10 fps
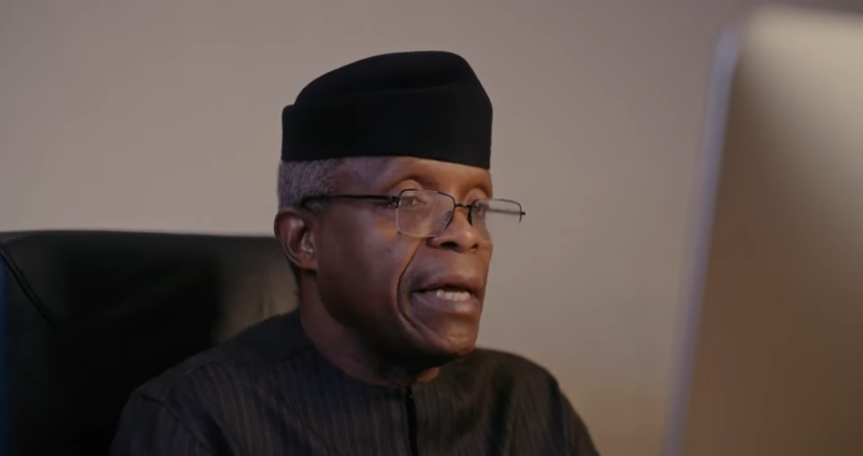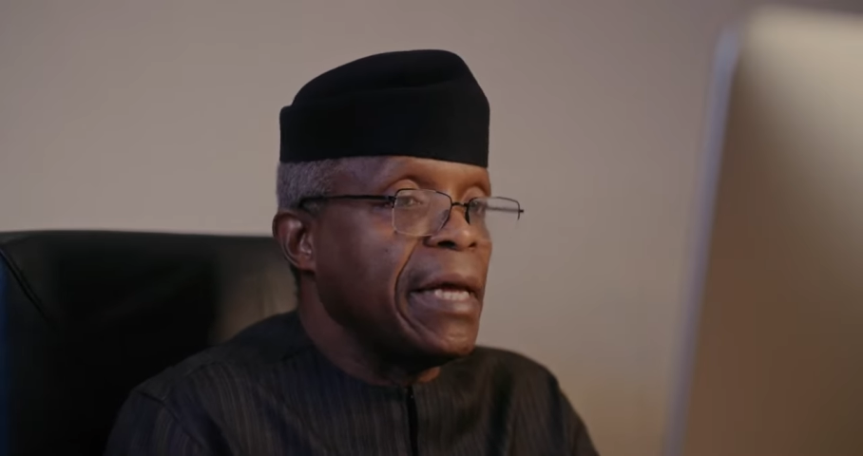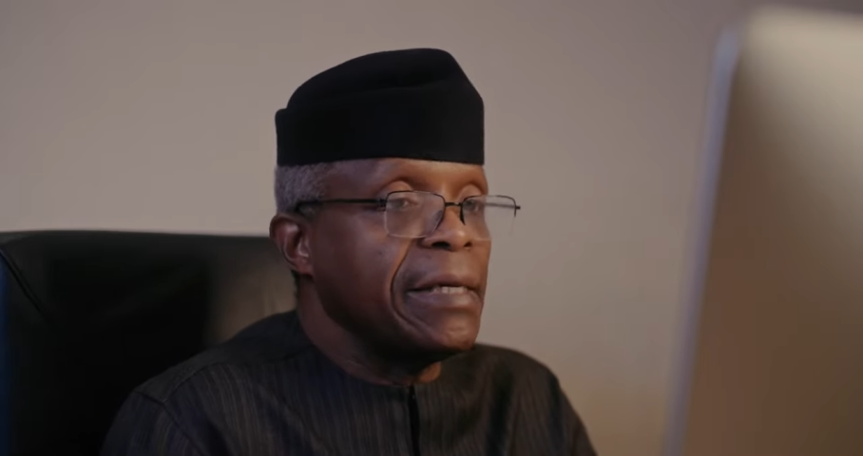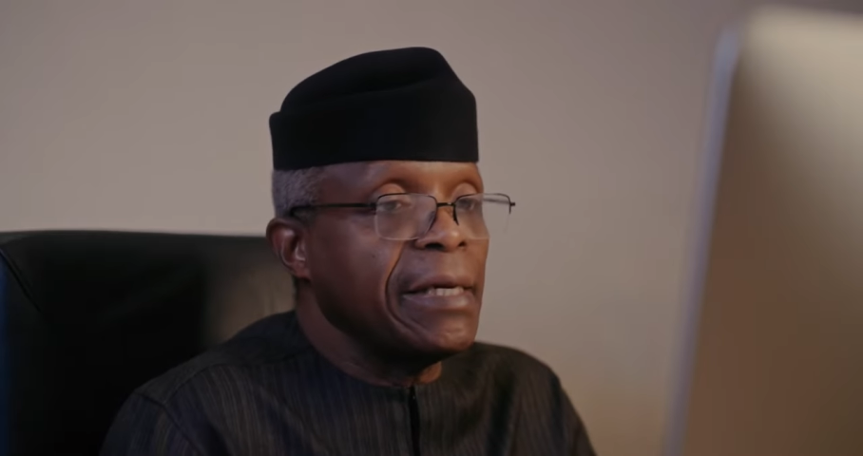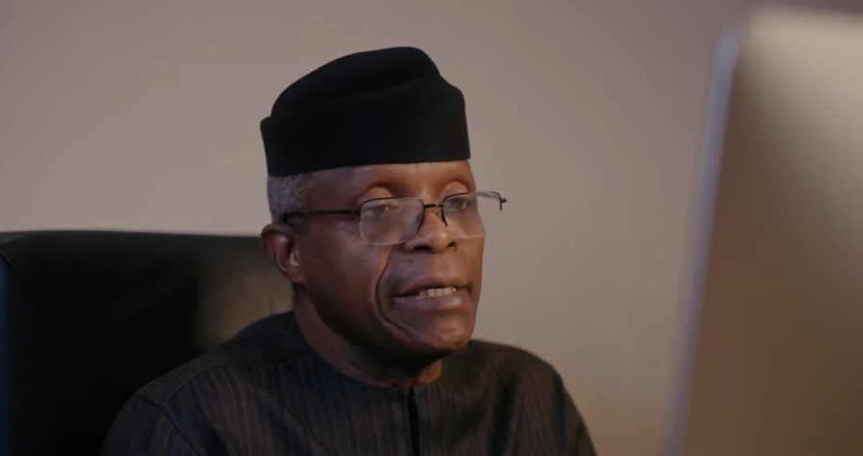
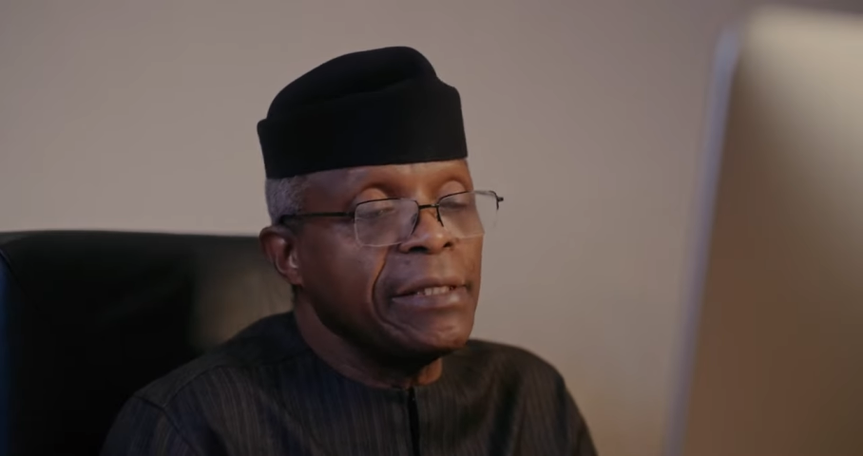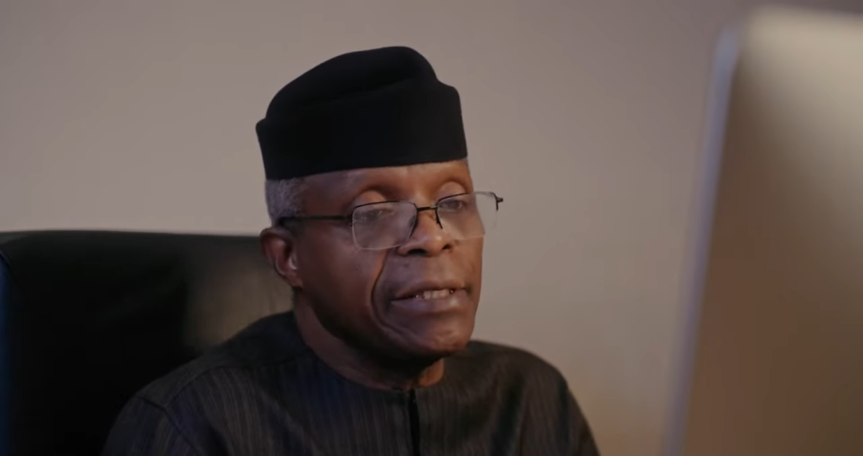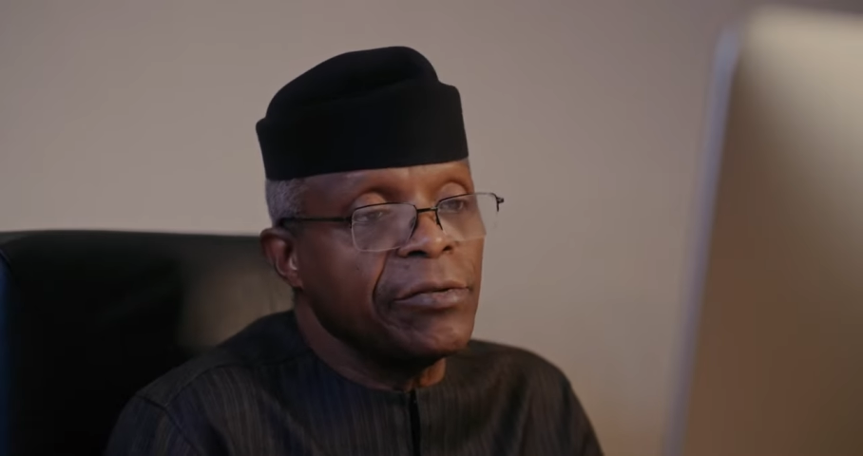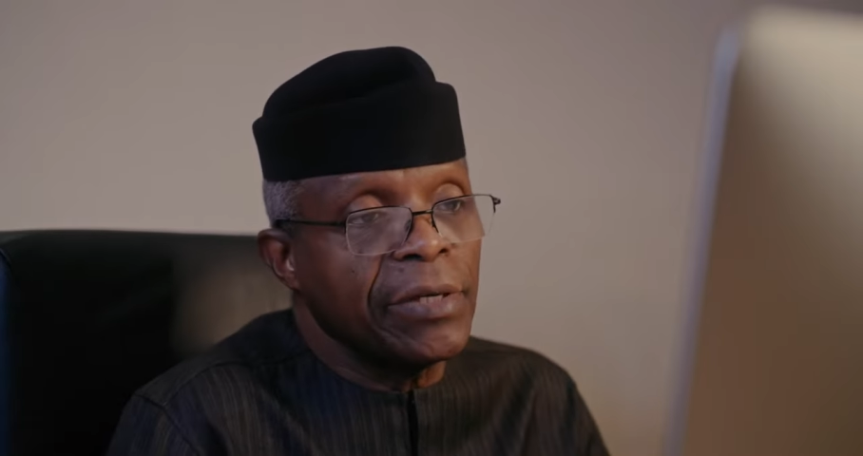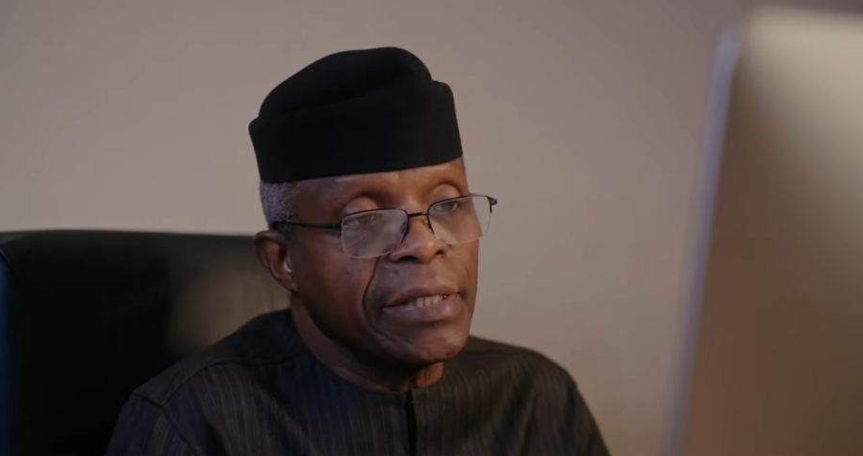
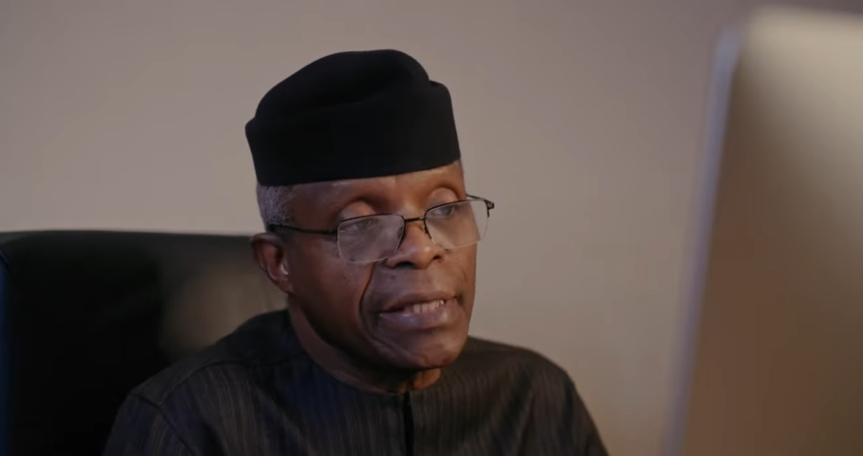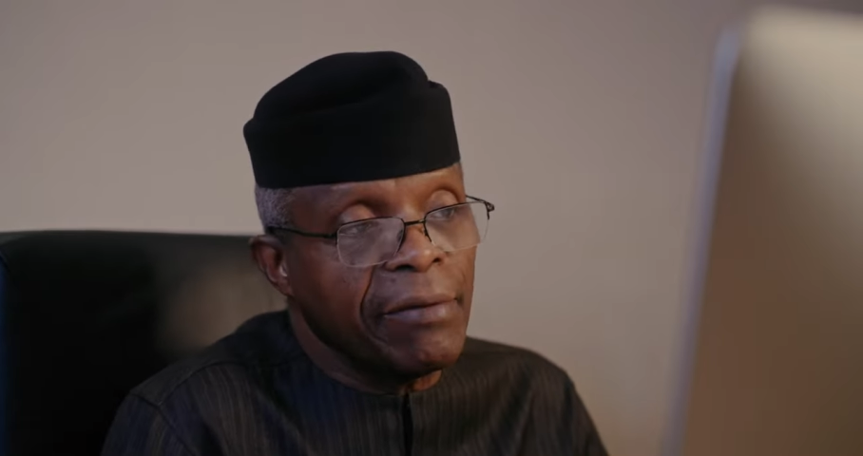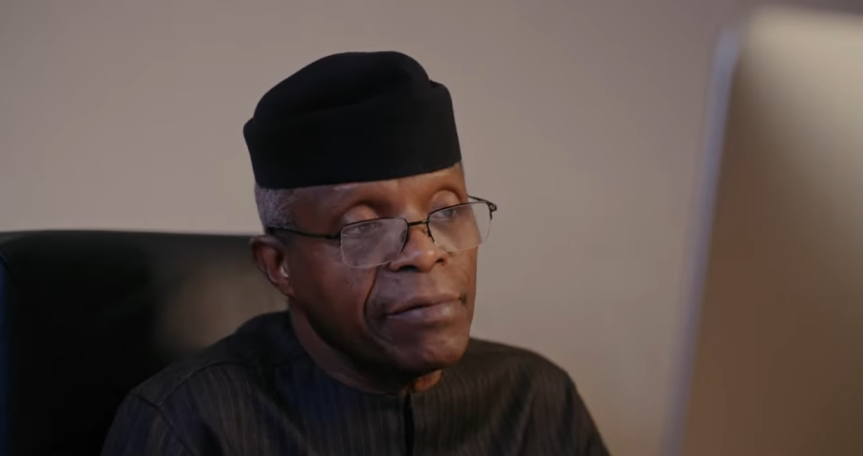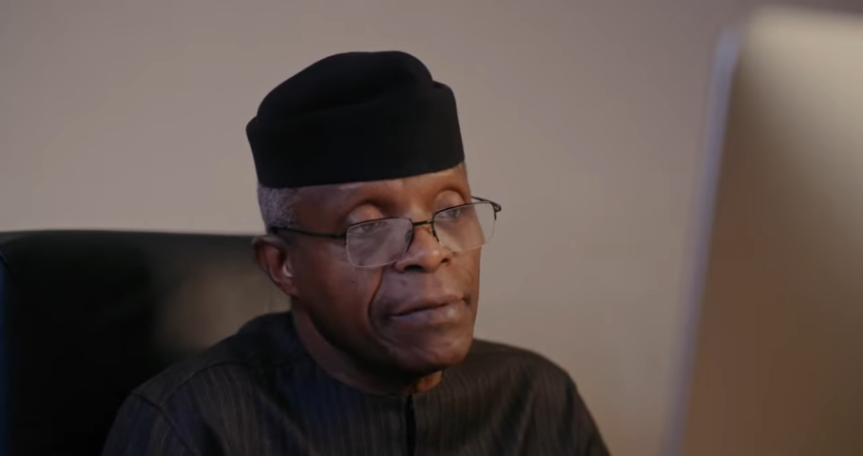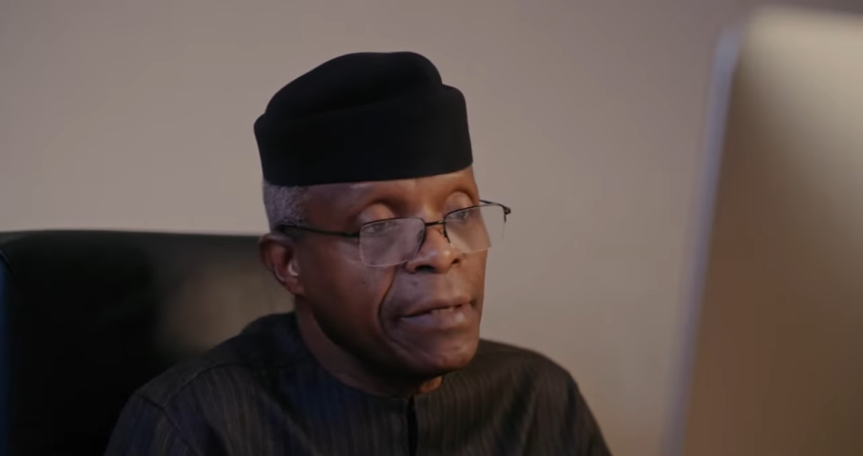NLNG
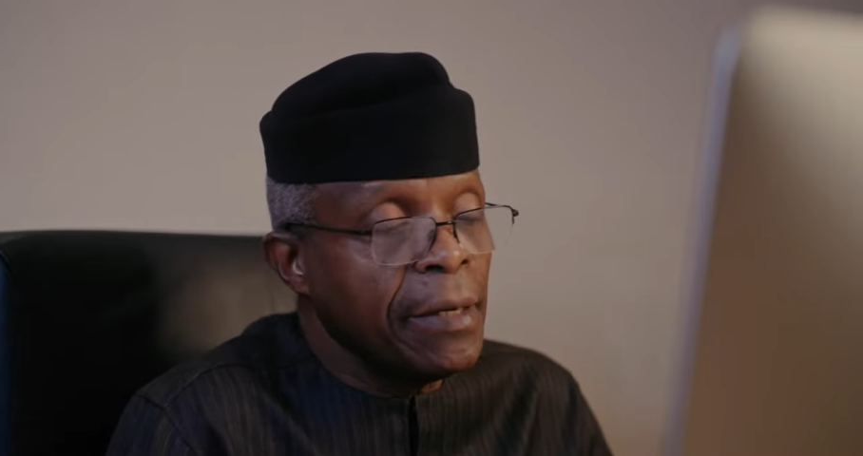27,